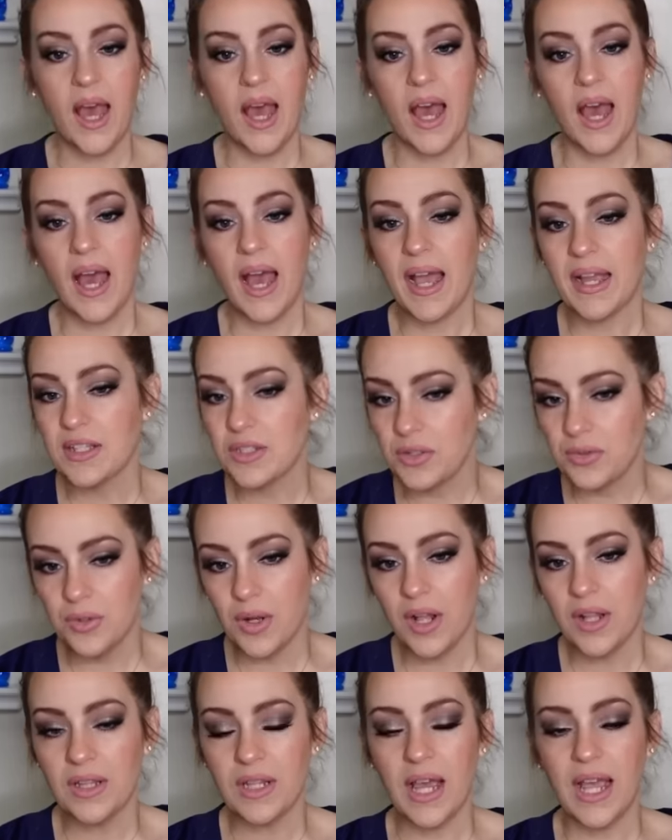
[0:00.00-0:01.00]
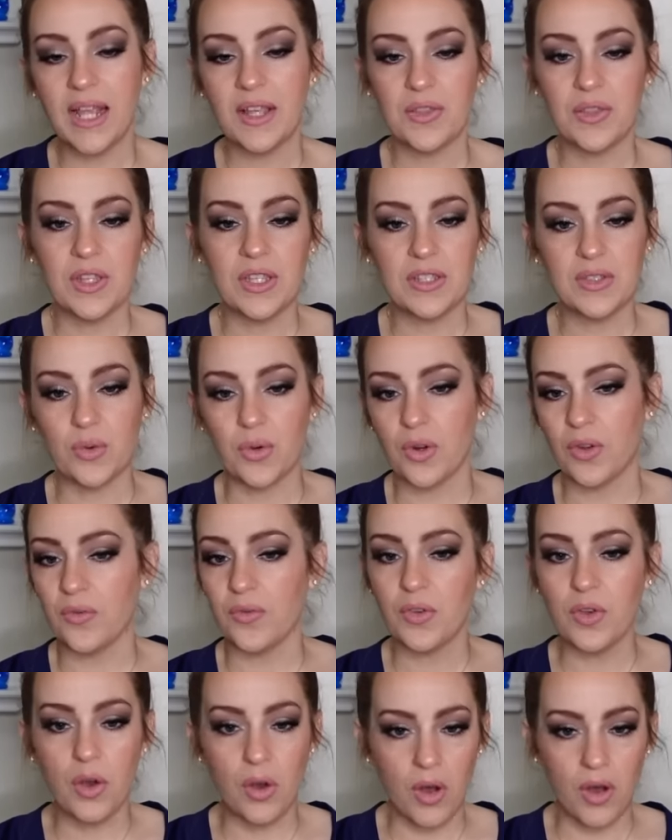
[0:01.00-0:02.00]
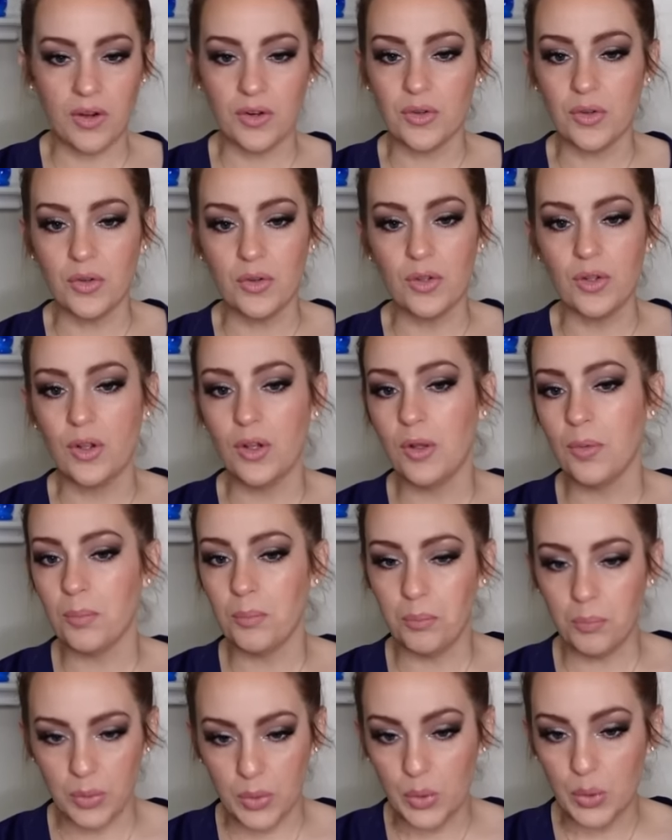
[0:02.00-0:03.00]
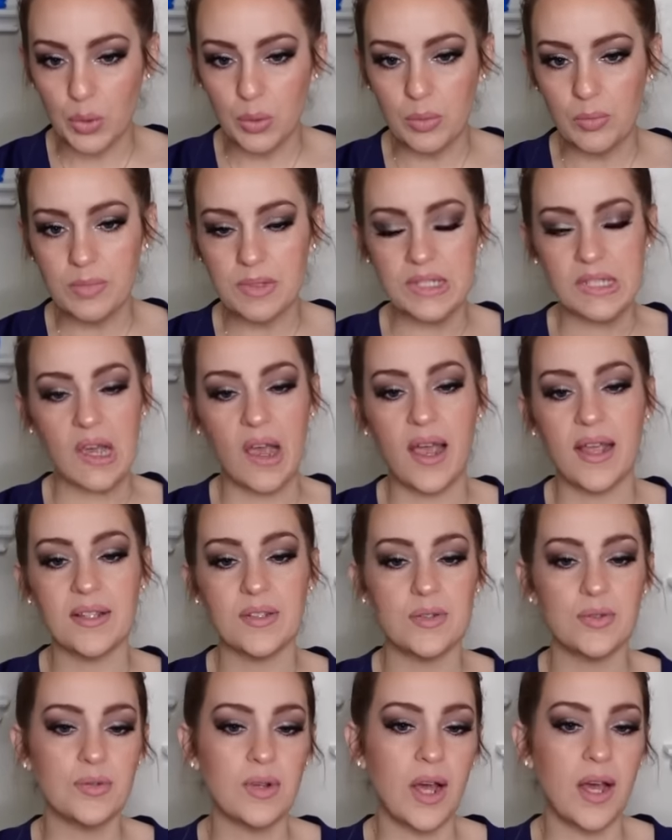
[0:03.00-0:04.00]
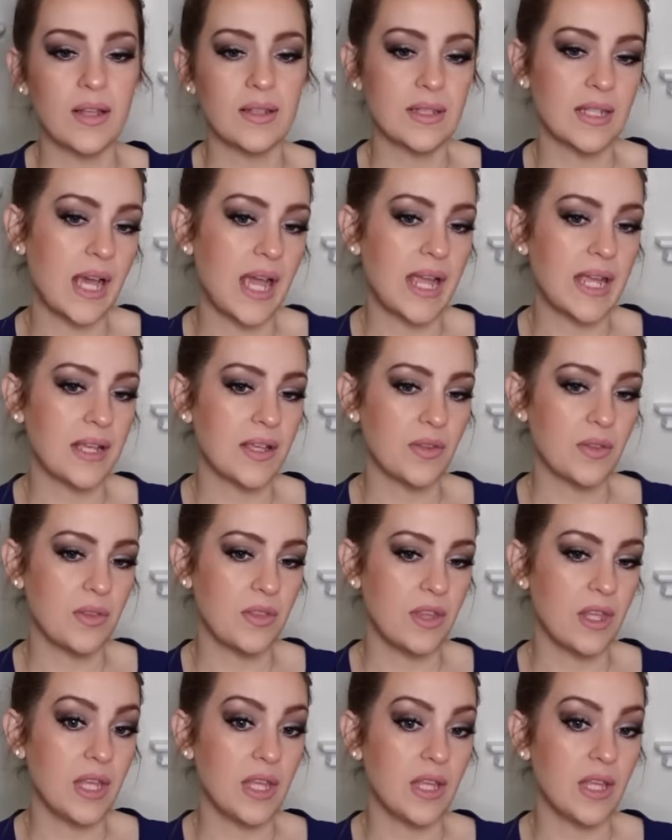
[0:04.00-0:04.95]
I do not like the sort of conical boobs. I do not like the